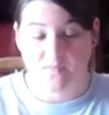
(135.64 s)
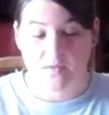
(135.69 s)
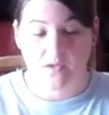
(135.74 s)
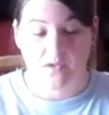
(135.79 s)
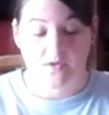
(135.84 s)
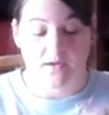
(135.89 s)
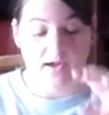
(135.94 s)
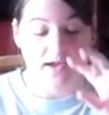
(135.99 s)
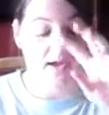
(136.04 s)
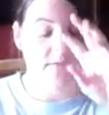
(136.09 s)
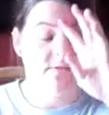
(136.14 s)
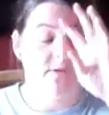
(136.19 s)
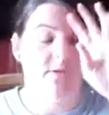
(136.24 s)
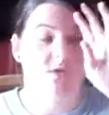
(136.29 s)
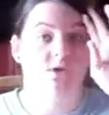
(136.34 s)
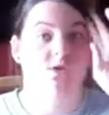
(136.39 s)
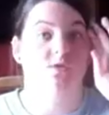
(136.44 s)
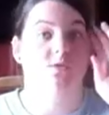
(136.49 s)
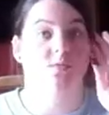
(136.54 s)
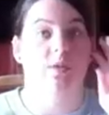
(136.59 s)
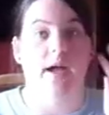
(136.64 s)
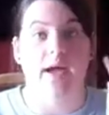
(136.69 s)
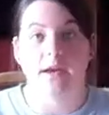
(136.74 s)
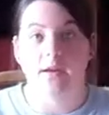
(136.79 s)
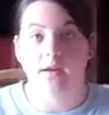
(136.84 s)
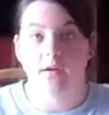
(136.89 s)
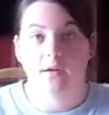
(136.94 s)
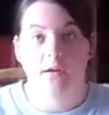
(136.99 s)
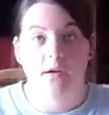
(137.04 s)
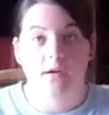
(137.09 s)
Okay, if you choose red,
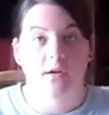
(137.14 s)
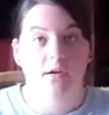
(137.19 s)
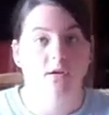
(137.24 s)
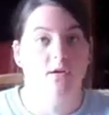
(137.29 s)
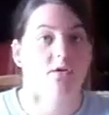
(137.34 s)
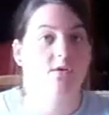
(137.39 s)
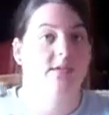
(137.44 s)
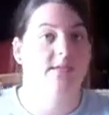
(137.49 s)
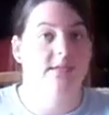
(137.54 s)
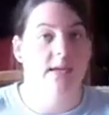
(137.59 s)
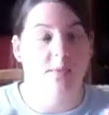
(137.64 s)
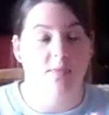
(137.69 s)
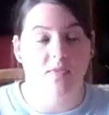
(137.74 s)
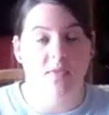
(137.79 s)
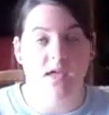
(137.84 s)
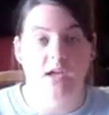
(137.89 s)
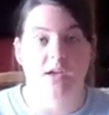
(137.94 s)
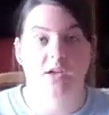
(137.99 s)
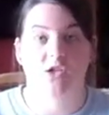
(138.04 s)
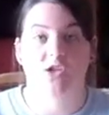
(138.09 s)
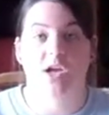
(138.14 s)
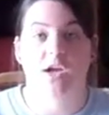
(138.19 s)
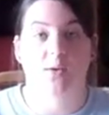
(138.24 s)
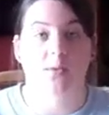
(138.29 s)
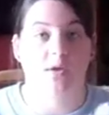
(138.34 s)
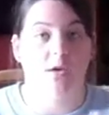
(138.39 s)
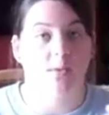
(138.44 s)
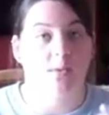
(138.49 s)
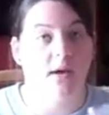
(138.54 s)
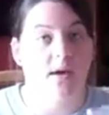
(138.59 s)
you do the same thing. Shake it
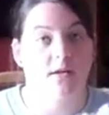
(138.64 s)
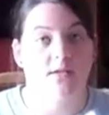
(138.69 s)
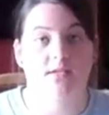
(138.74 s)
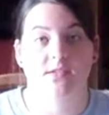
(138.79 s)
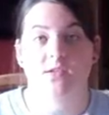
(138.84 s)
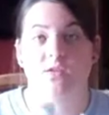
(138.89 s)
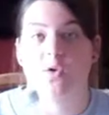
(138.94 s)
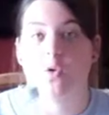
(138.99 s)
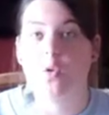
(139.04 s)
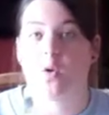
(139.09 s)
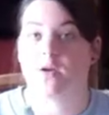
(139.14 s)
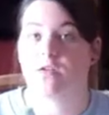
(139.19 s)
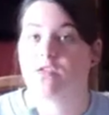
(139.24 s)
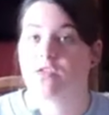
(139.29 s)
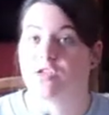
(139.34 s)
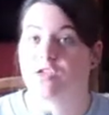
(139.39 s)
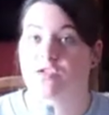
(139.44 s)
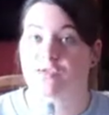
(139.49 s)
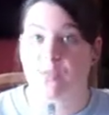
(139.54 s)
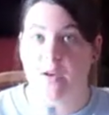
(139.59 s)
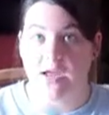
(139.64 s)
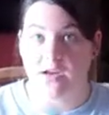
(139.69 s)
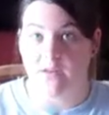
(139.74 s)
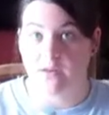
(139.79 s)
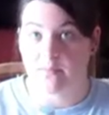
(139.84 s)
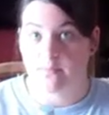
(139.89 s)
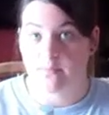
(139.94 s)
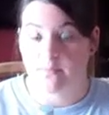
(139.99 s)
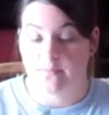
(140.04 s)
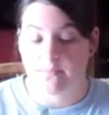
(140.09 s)
really well until the oil turns red.
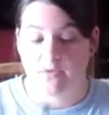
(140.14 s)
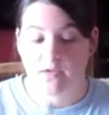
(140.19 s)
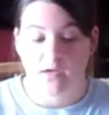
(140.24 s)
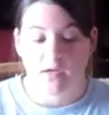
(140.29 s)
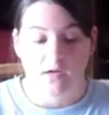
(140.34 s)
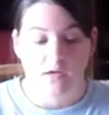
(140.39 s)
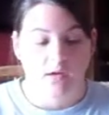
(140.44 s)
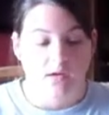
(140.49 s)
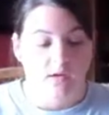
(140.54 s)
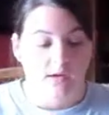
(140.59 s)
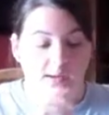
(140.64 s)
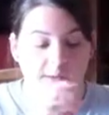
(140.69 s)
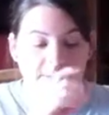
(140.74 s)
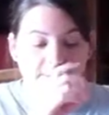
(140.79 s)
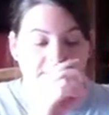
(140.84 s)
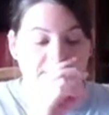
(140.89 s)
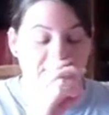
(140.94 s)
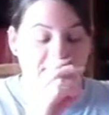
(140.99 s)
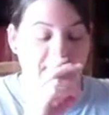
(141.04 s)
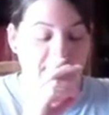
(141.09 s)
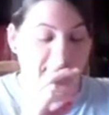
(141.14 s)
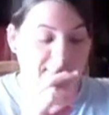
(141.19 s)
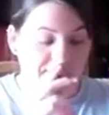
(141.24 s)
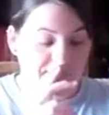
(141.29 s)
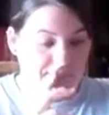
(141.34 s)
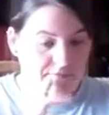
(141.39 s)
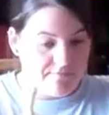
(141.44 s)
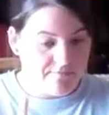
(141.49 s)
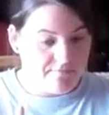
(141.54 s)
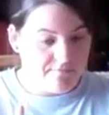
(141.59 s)
Then,
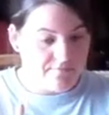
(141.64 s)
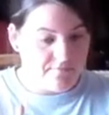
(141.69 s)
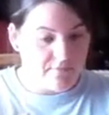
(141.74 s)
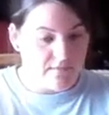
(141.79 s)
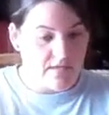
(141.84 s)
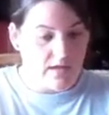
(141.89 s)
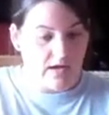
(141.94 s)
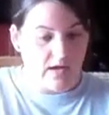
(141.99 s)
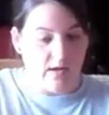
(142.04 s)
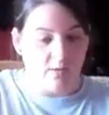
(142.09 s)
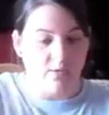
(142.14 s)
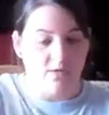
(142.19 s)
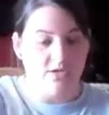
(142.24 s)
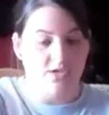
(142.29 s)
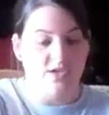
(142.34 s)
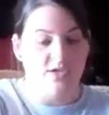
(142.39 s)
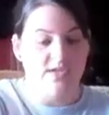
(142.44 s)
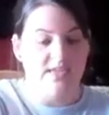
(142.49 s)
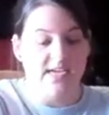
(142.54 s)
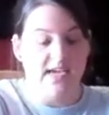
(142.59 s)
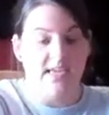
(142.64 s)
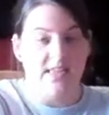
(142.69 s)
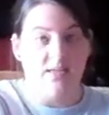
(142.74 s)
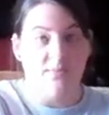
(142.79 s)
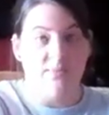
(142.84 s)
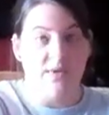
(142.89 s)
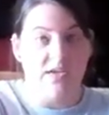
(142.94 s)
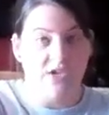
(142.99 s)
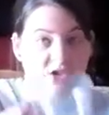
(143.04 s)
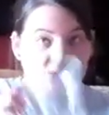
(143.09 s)
I want you to take the
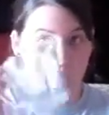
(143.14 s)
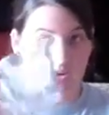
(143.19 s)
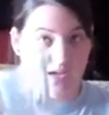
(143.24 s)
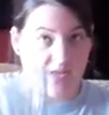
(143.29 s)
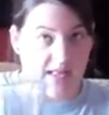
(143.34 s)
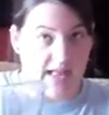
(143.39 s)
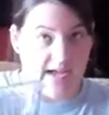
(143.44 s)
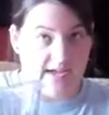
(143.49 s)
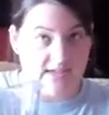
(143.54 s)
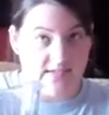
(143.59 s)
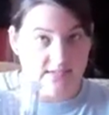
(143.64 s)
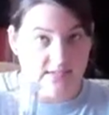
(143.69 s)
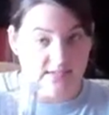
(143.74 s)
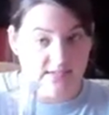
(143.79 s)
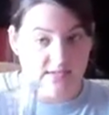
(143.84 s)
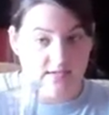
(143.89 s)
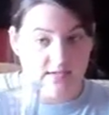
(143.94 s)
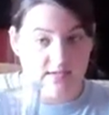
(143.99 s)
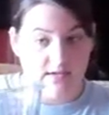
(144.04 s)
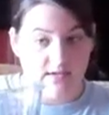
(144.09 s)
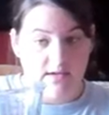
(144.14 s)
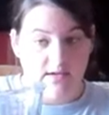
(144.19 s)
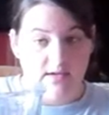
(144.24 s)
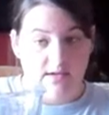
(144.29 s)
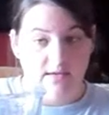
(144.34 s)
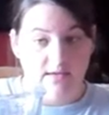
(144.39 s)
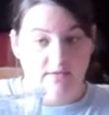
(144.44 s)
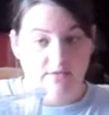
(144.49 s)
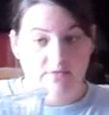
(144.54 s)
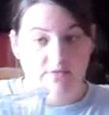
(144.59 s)
measuring glass,
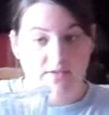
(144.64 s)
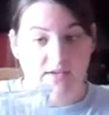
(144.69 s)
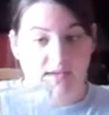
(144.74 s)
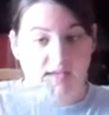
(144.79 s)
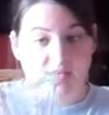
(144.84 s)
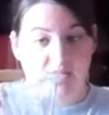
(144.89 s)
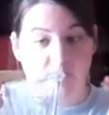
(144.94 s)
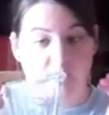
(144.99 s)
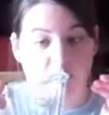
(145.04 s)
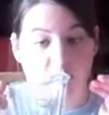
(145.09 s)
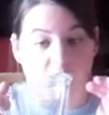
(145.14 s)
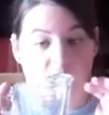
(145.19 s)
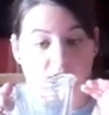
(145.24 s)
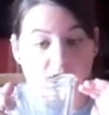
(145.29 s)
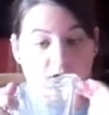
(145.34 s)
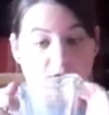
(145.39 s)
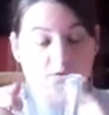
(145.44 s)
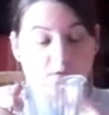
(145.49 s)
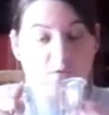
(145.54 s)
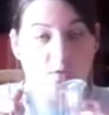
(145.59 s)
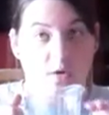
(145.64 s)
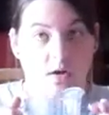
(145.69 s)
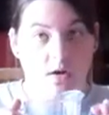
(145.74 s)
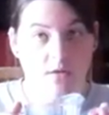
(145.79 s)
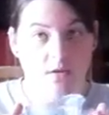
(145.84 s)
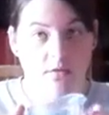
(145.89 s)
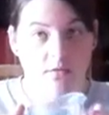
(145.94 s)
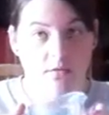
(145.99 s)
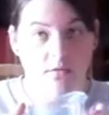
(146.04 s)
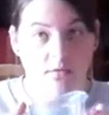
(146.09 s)
fill it about
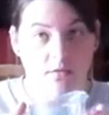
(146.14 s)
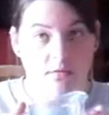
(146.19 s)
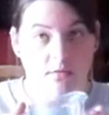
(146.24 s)
1/4